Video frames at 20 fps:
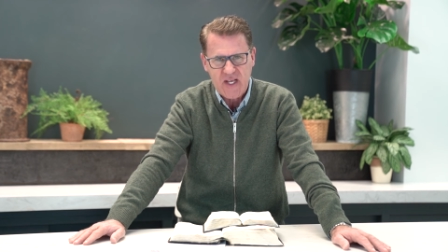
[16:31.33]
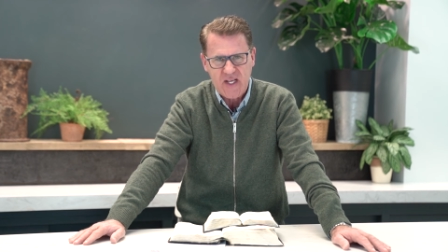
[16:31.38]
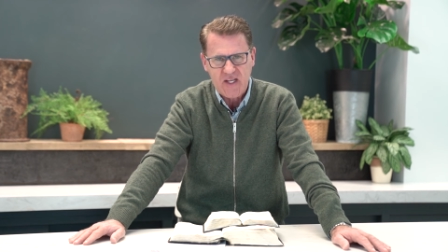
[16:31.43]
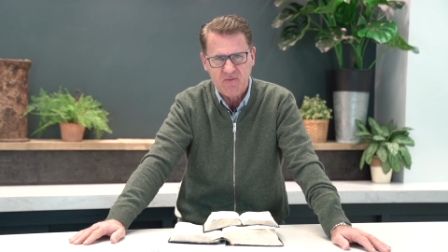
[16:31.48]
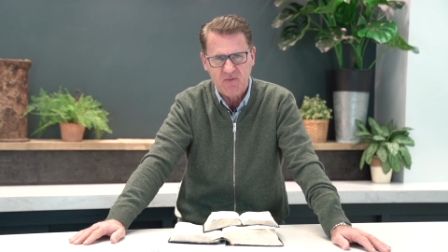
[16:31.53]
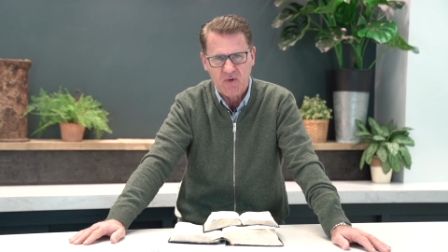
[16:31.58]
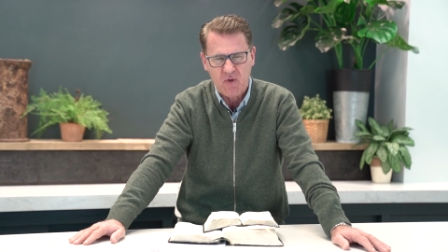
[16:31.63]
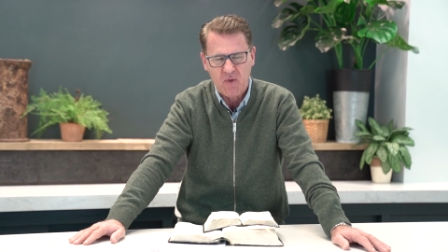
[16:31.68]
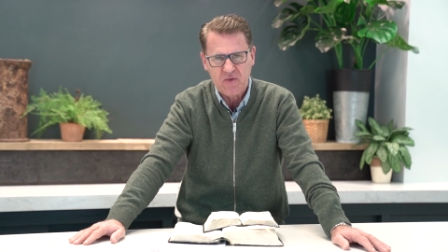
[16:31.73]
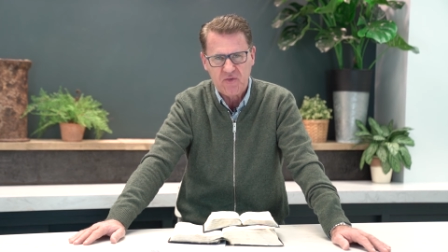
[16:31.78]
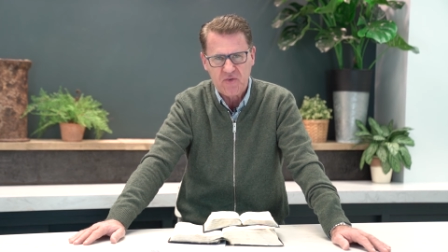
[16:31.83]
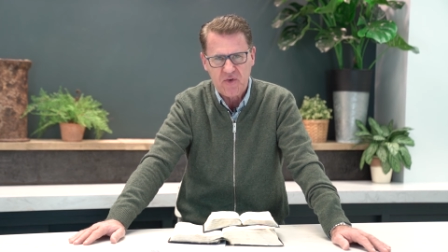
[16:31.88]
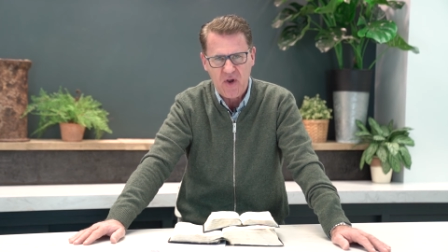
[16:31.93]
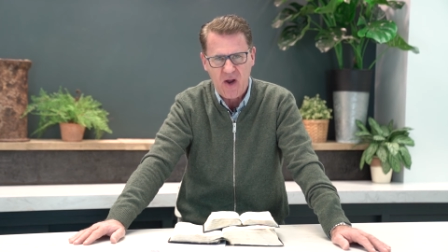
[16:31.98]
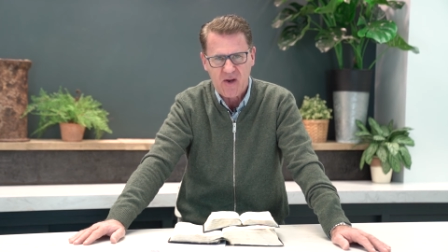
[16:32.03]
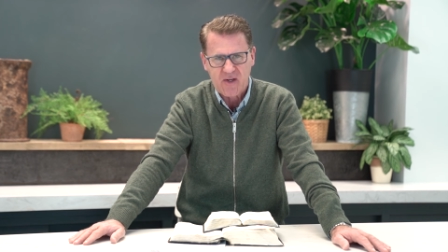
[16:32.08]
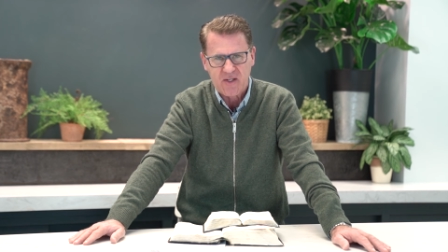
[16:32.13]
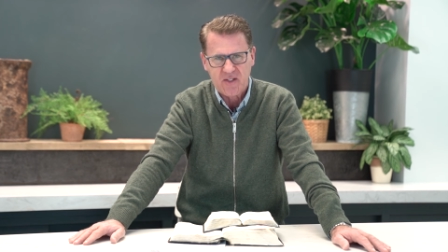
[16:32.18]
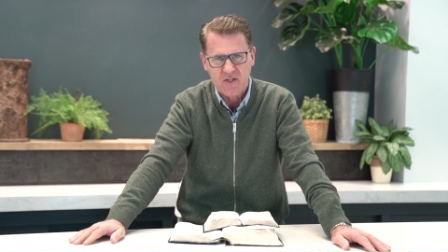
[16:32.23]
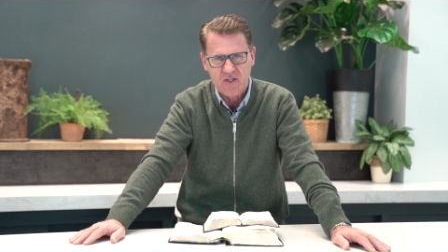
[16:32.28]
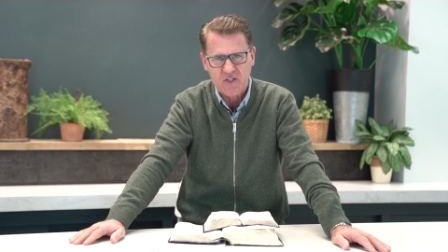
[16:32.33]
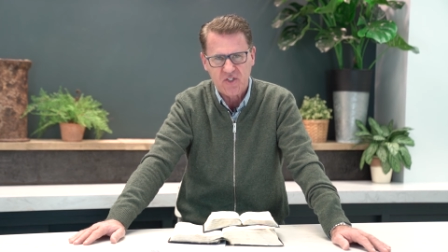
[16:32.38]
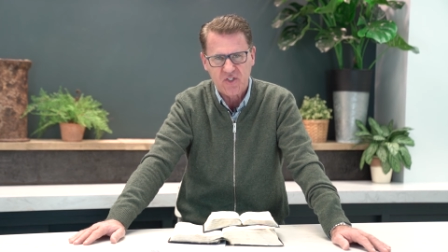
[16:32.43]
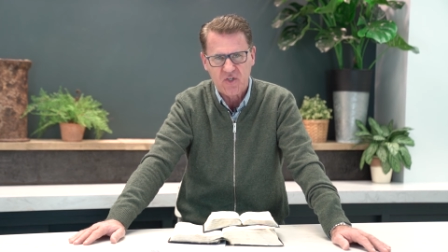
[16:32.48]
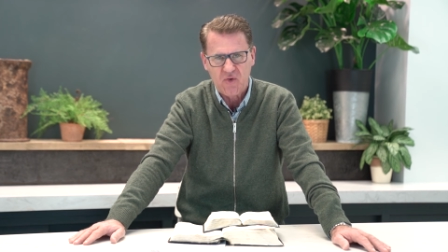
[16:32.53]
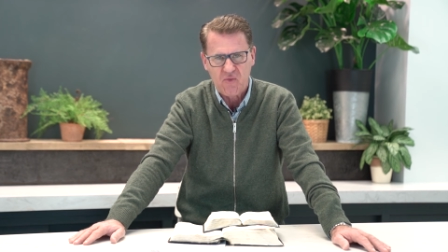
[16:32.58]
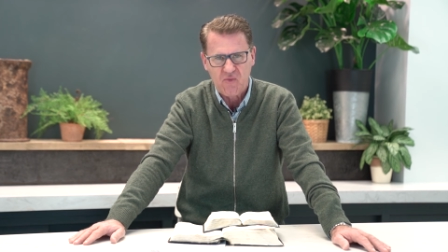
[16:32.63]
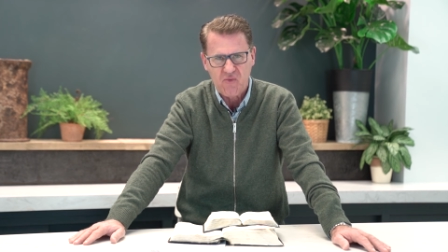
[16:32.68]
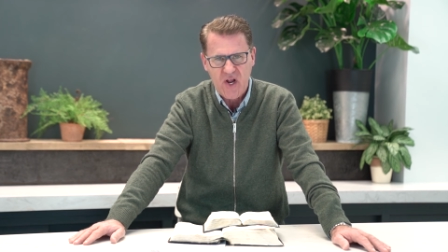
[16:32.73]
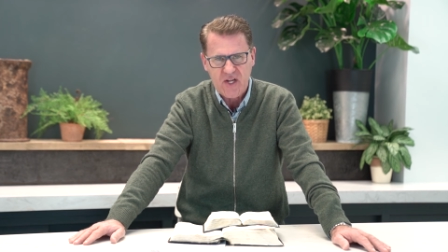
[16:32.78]
evil and darkness
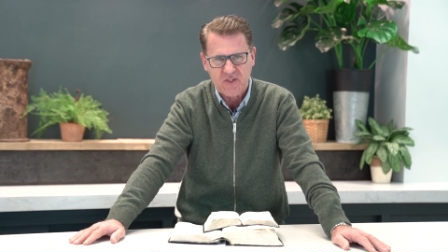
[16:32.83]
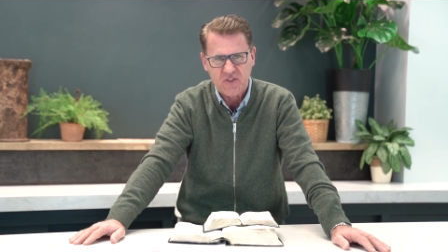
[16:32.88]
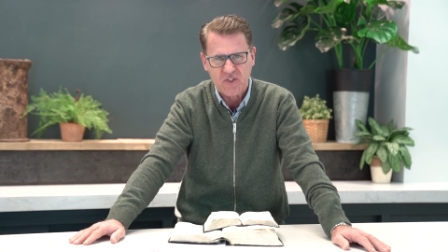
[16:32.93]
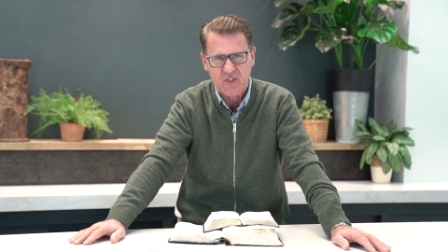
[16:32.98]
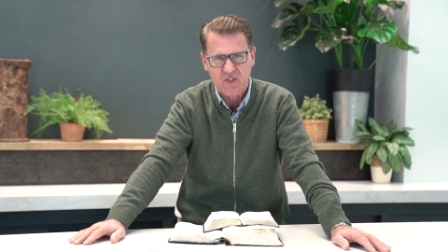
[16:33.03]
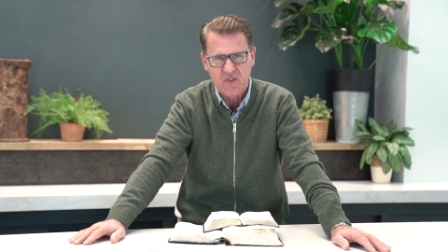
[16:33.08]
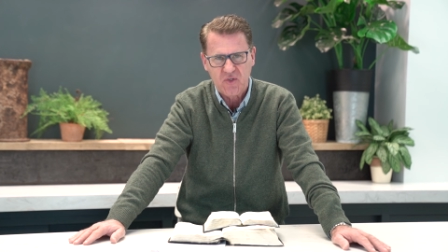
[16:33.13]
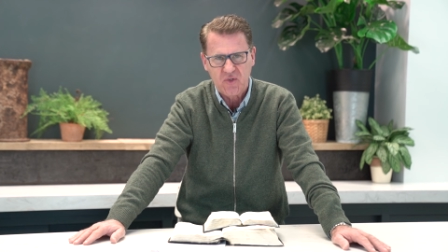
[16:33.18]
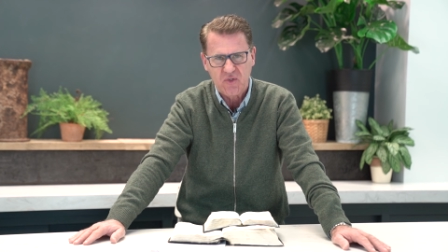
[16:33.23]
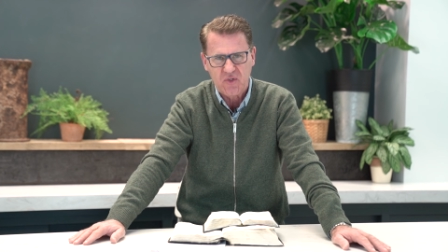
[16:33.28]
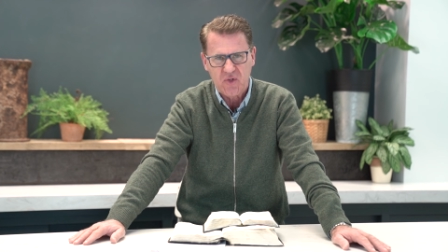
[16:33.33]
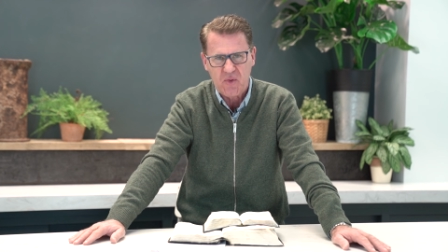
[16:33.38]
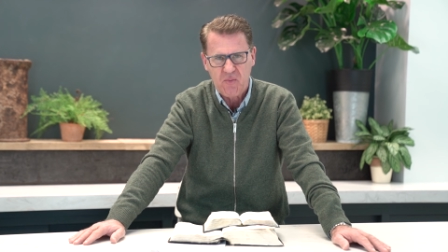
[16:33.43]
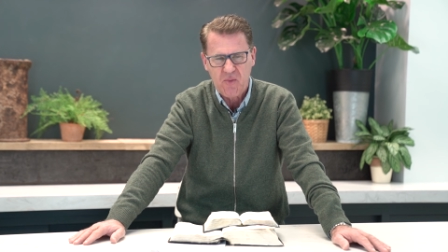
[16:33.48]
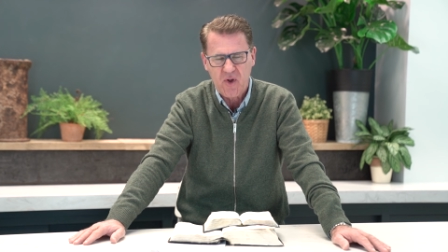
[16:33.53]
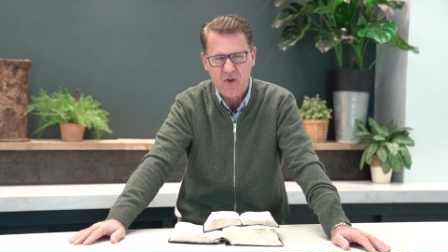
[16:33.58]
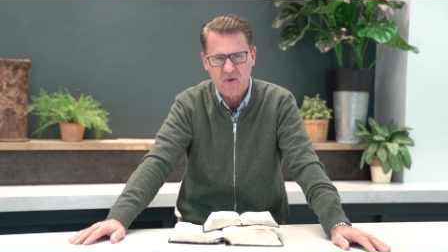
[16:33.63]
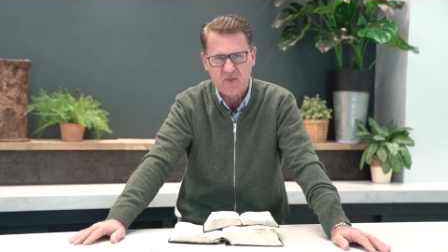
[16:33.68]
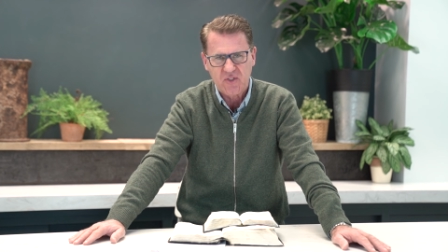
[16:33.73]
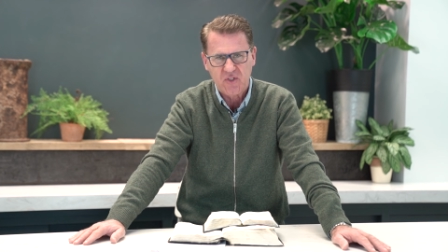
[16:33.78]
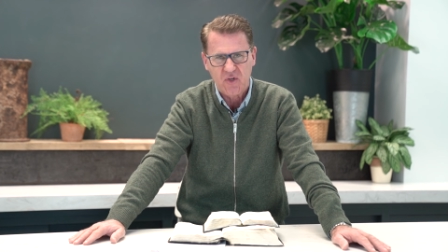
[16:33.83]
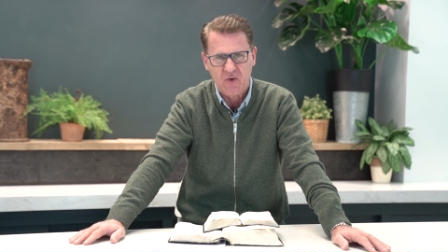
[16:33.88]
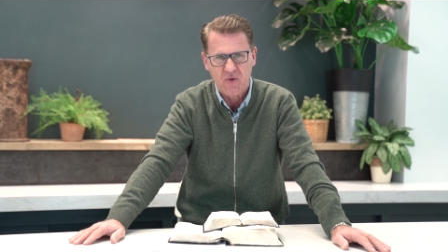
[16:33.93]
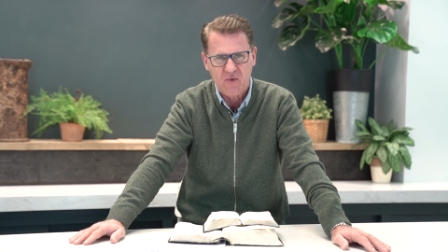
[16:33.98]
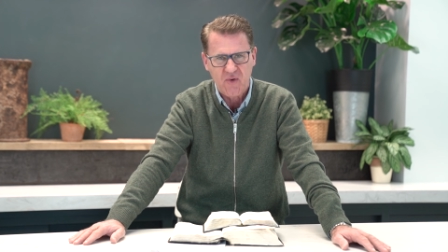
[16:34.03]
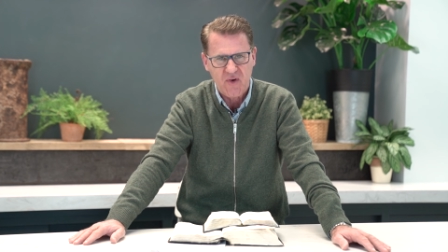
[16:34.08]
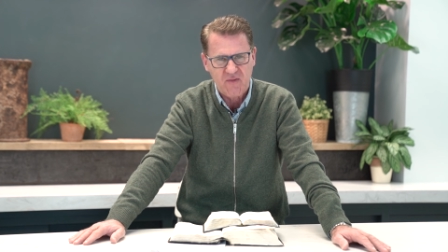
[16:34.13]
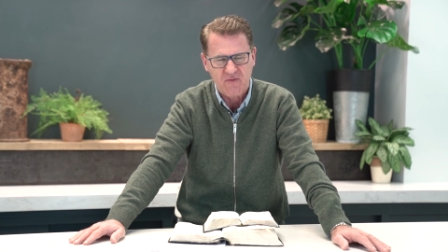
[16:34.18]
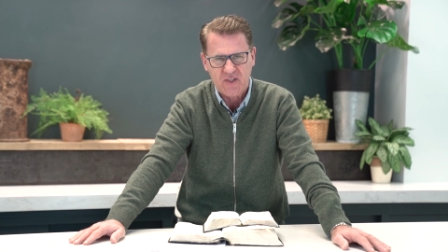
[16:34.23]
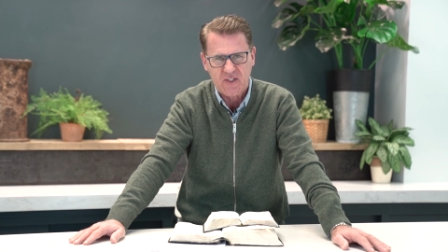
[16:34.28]
to rescue the most
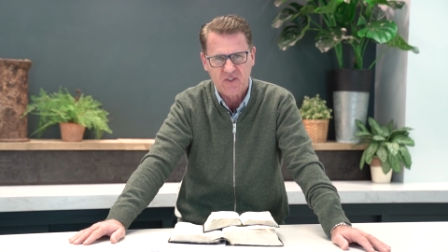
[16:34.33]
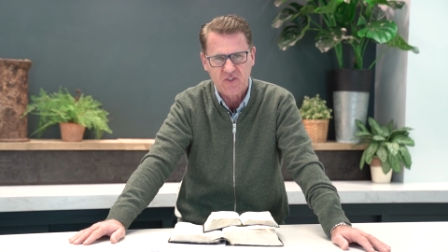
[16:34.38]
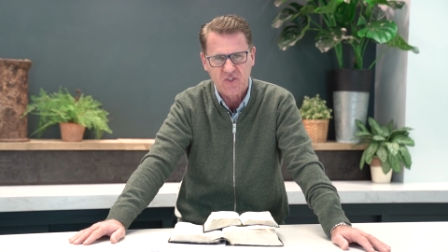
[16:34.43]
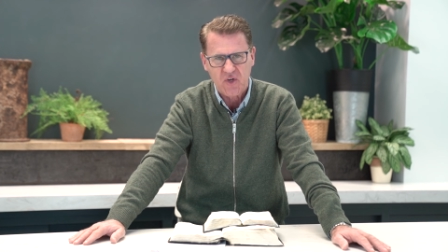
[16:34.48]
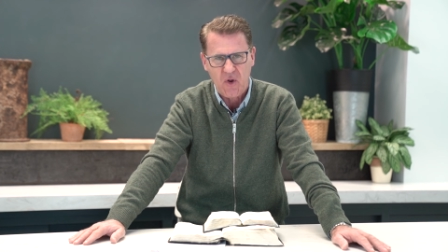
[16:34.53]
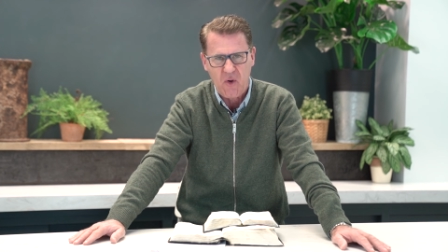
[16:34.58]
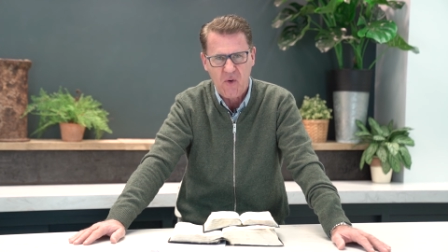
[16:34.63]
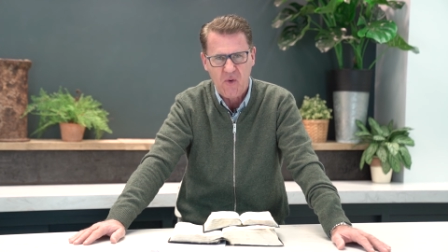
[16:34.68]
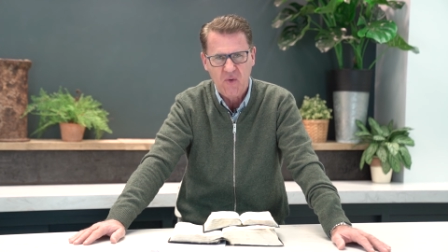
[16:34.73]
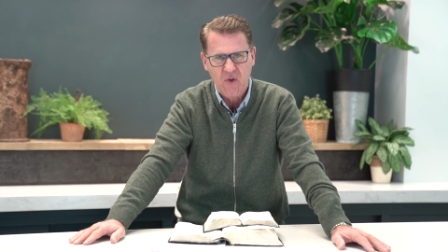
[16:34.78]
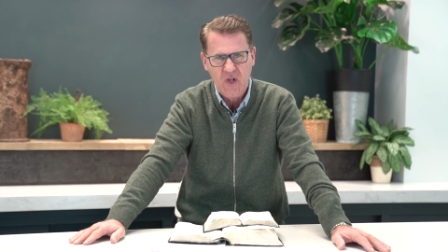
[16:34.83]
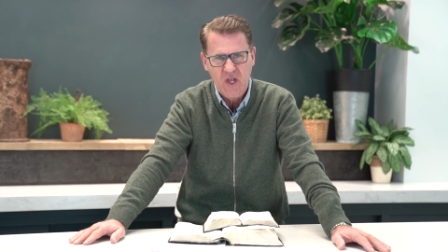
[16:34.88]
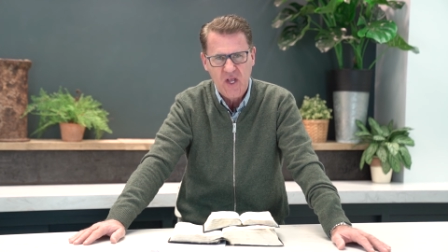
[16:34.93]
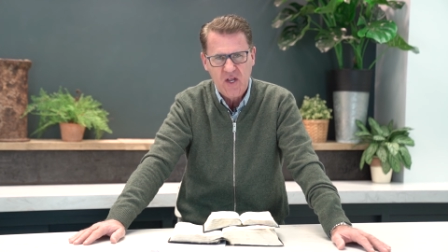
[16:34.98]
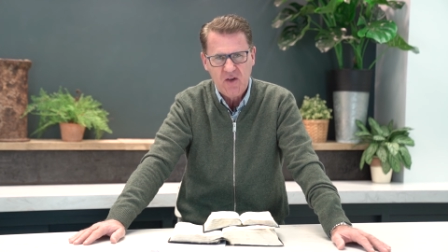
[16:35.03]
horrific soul